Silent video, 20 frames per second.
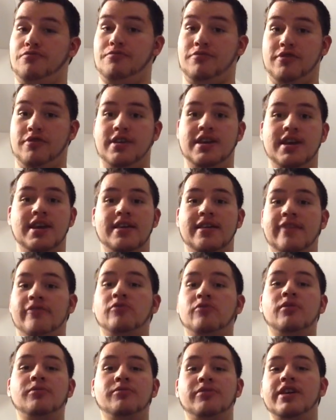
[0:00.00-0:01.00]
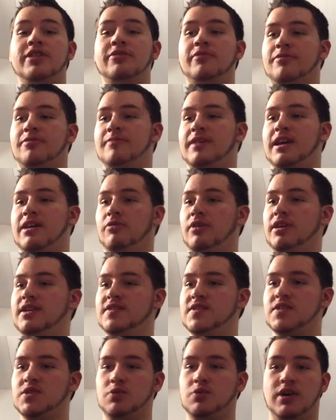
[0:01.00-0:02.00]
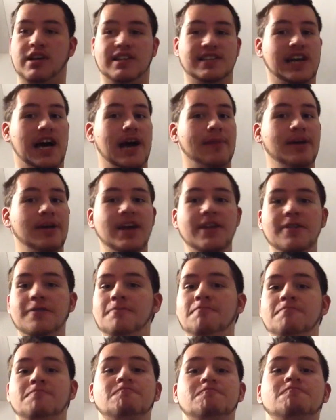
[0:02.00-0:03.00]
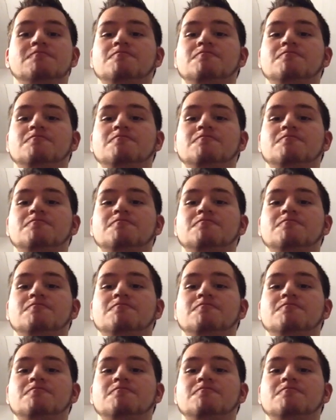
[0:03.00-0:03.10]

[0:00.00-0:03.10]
Breathe, everyone breathe with me. Once, one time in.